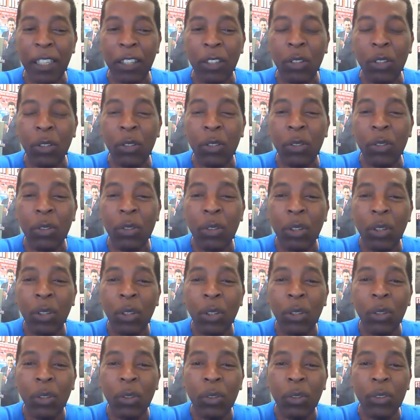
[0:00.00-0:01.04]
you
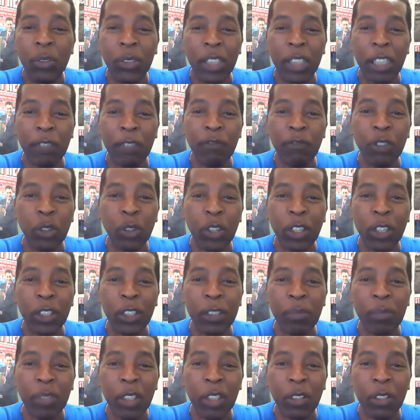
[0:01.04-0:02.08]
who stay
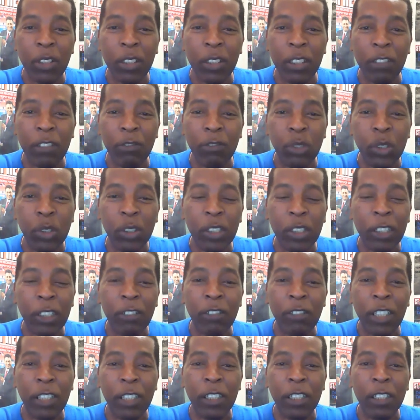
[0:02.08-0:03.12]
focused, because the rules are
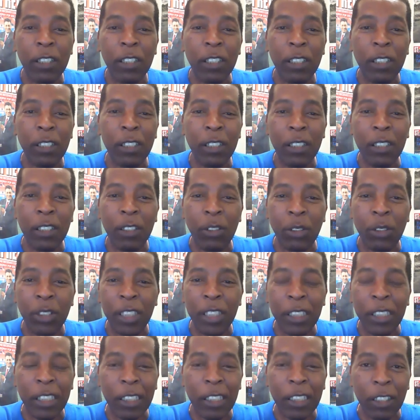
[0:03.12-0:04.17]
really the only
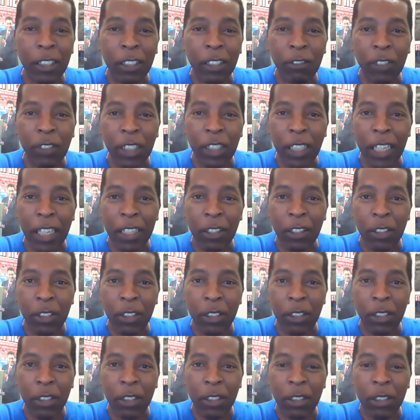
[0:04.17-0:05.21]
thing you can rely on.
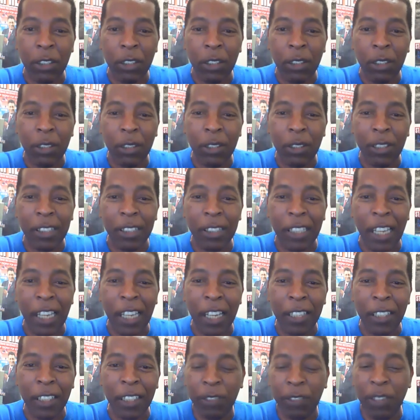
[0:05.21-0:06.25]

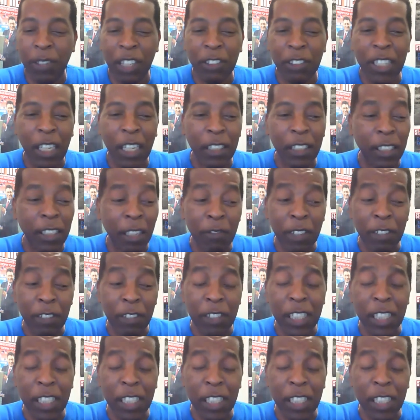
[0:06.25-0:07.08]
It's a very